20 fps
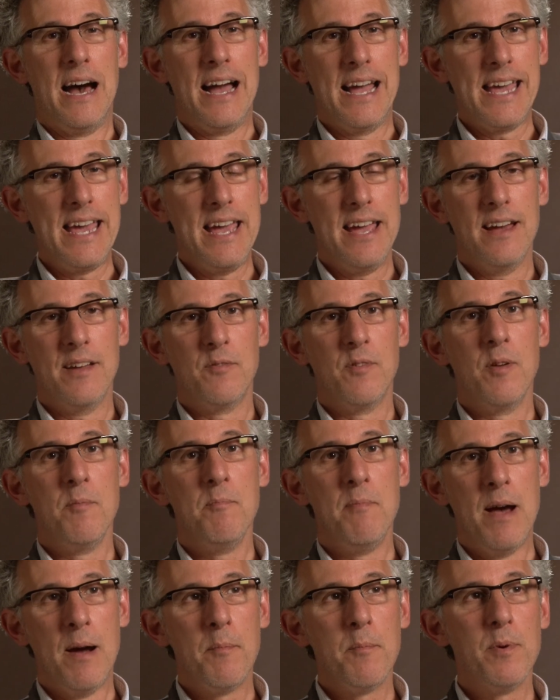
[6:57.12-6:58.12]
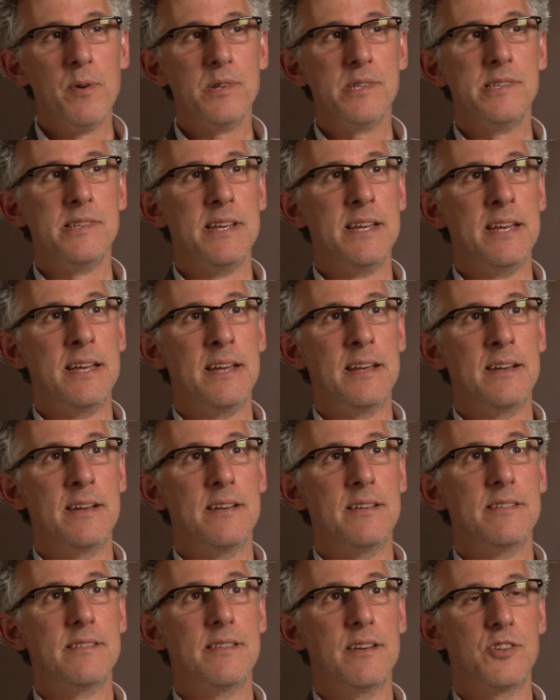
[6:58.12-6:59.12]
I can't remember seeing
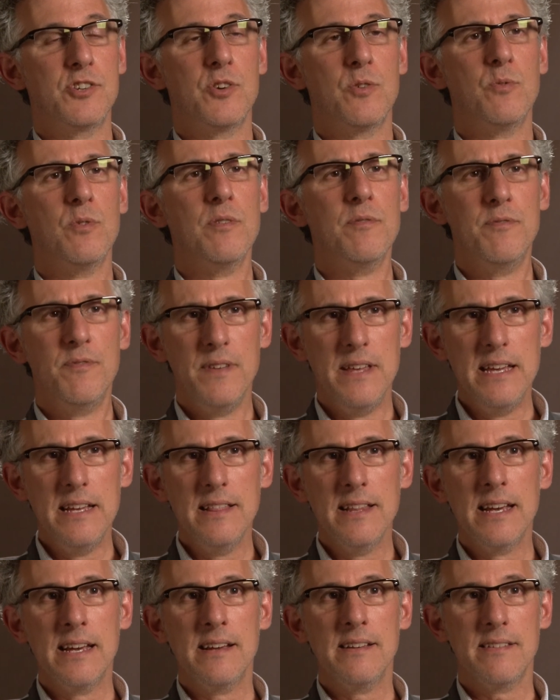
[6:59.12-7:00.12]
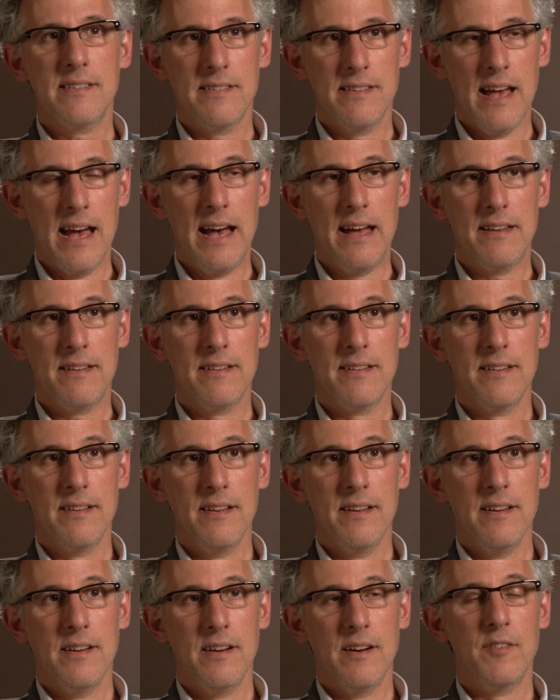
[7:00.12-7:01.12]
such a revealing set
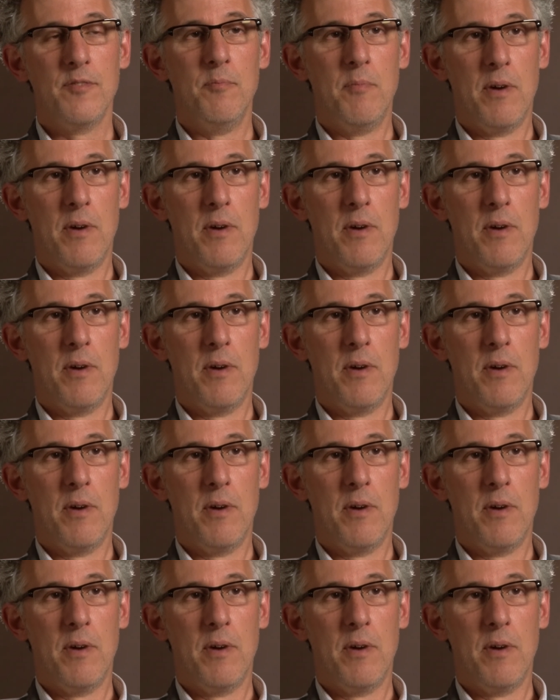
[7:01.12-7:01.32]
of